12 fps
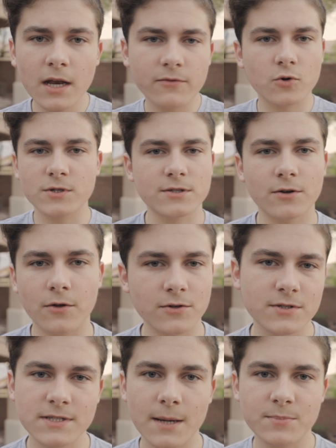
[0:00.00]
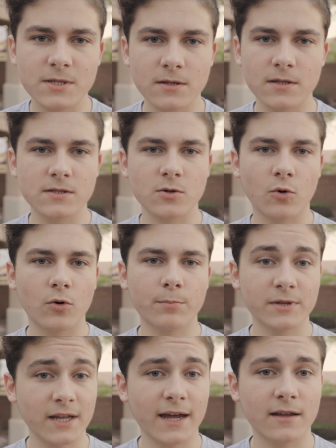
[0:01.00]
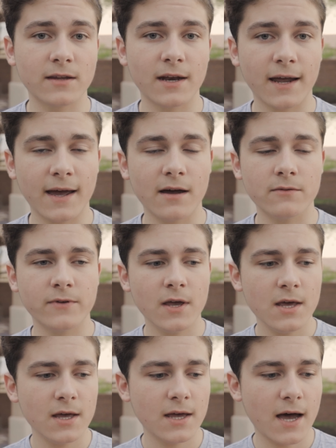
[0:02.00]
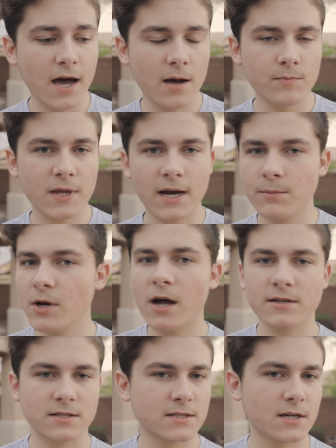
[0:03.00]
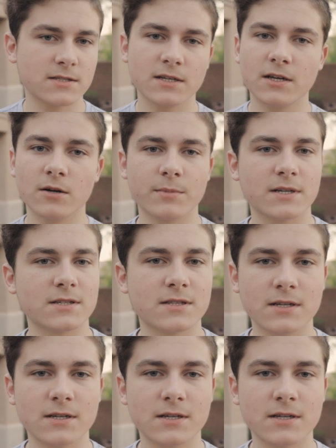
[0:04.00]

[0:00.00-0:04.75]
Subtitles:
And of course there are other steps in this whole plan that I have that I'm not discussing here because